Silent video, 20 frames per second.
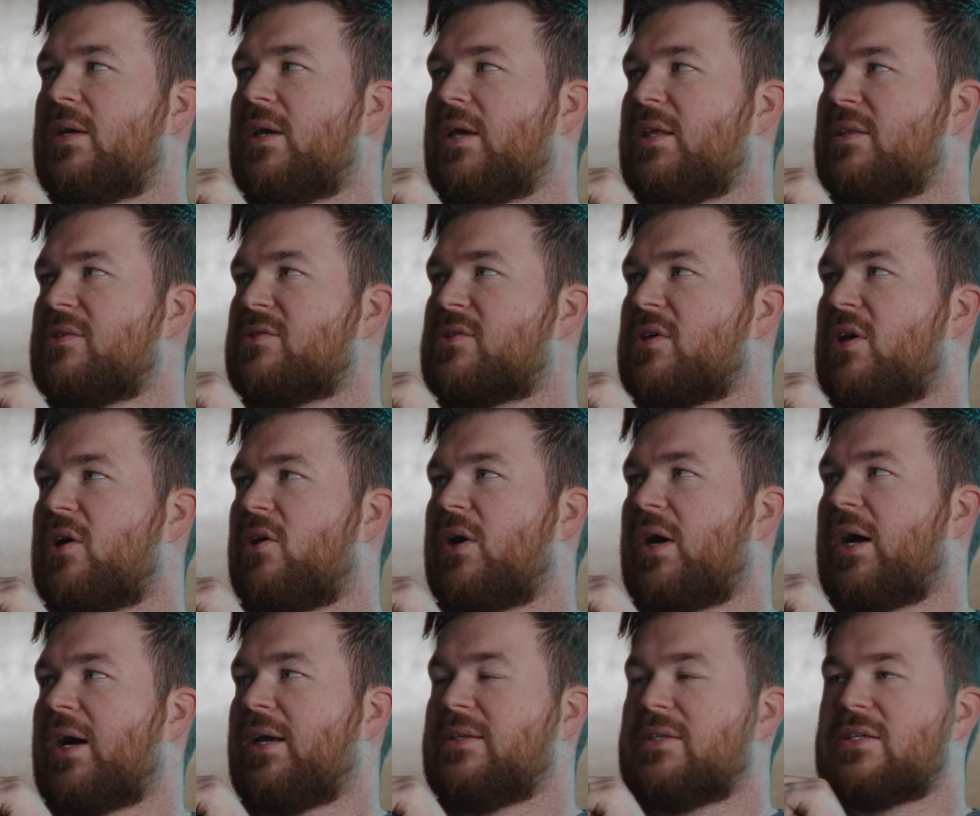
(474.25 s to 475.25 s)
And
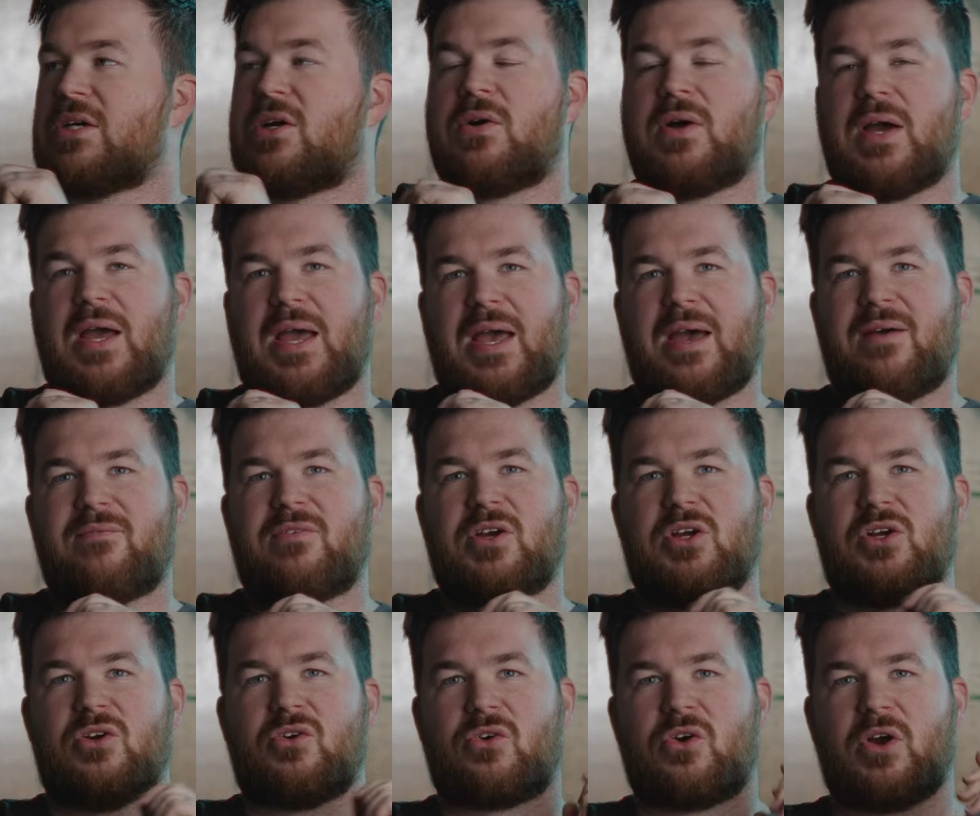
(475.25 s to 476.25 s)
so I don't have a
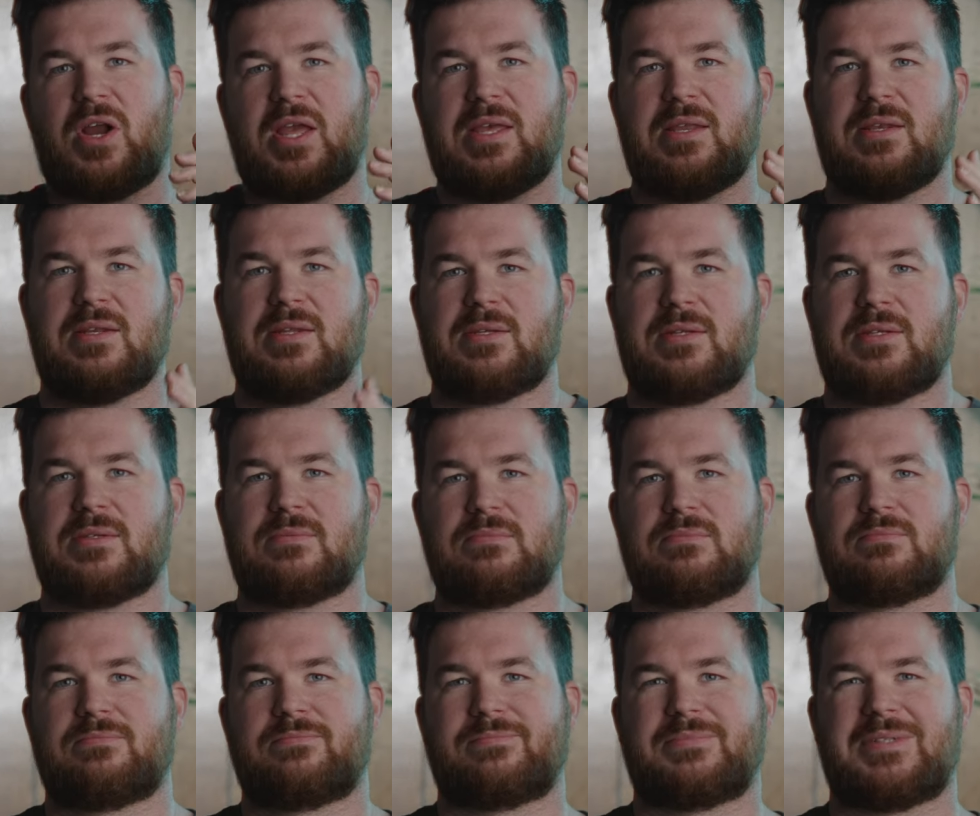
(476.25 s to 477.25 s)
great
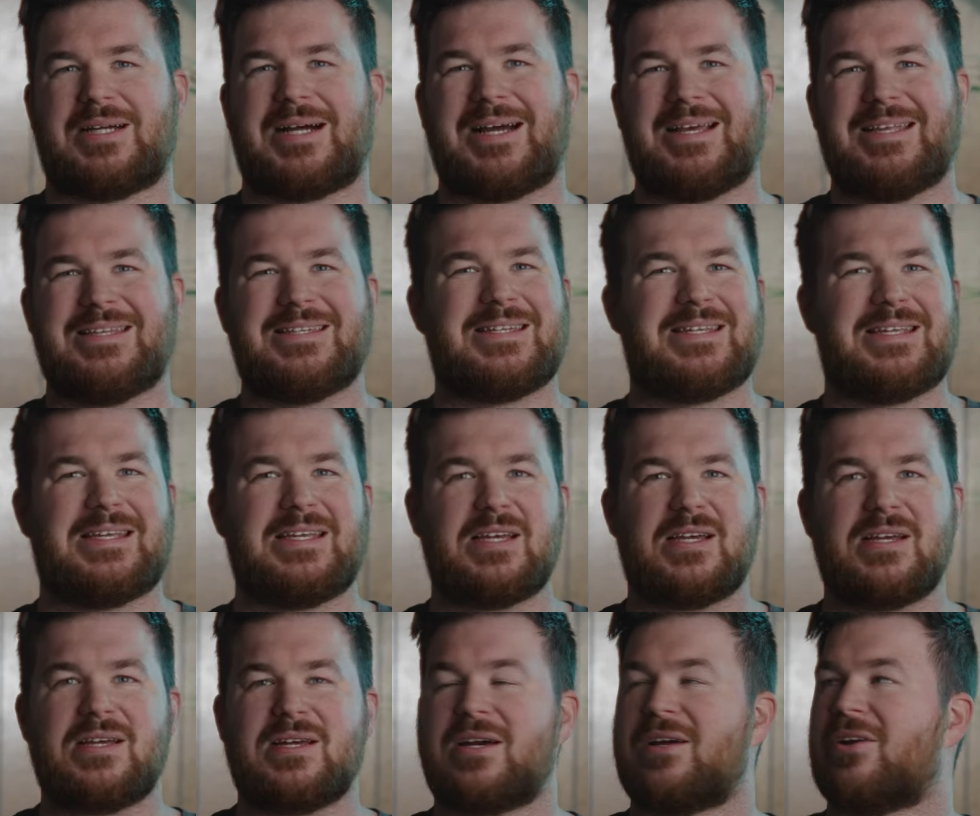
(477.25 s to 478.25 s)

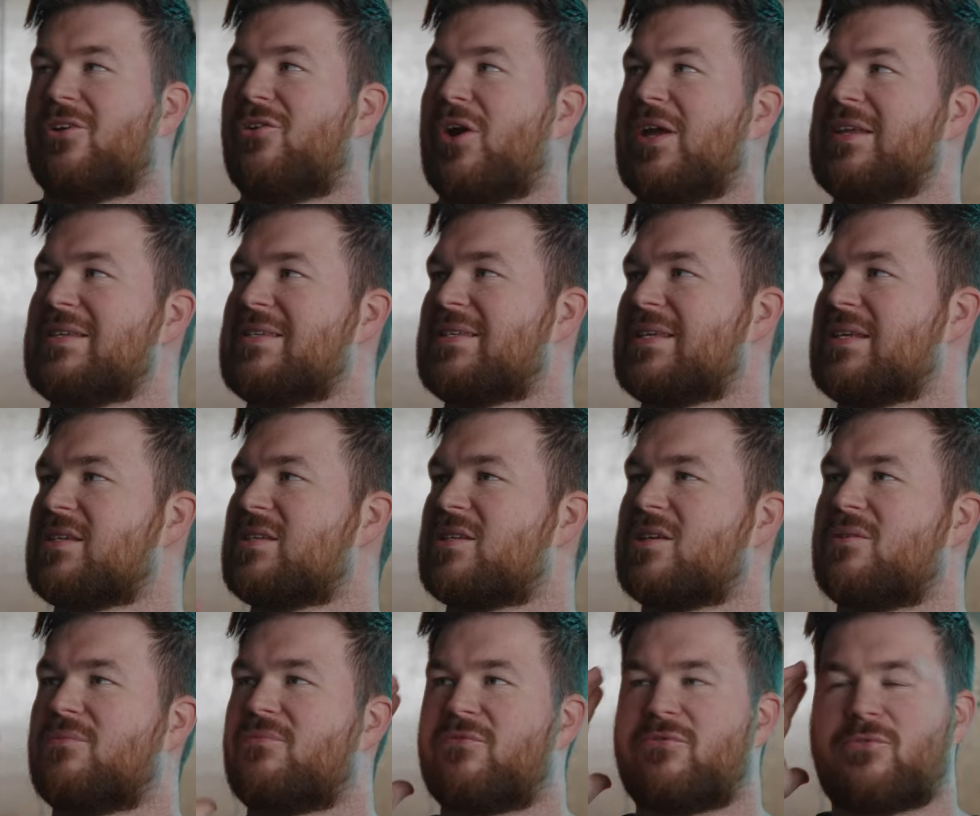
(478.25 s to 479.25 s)
idea, a great
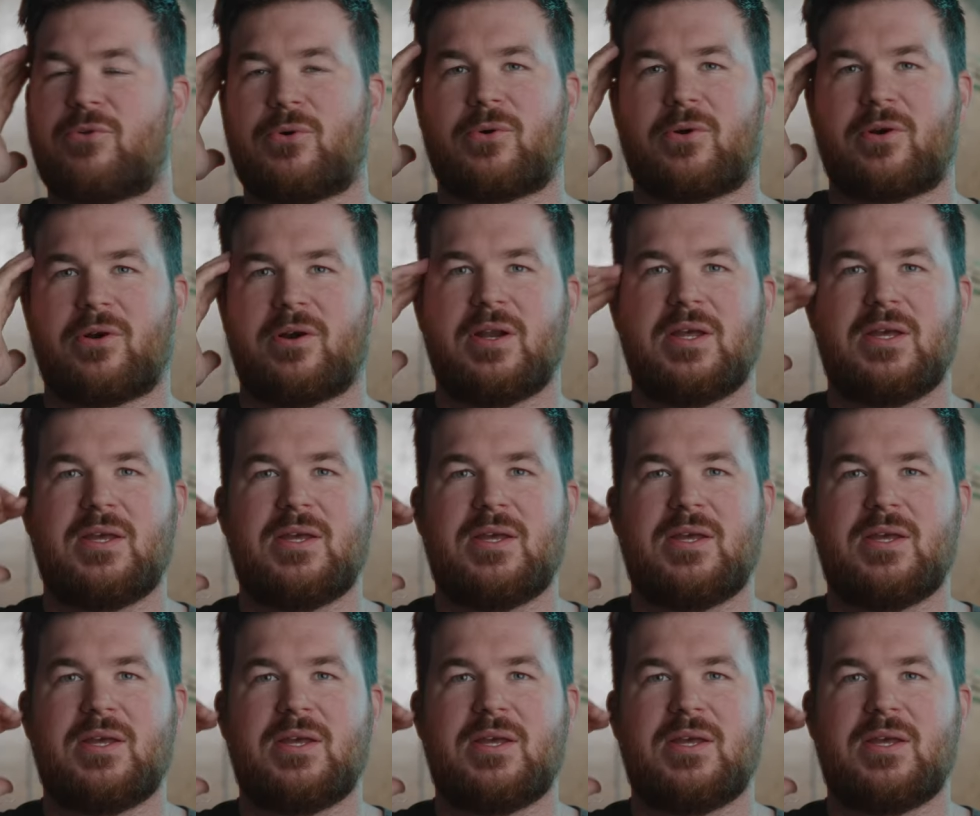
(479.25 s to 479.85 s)
system for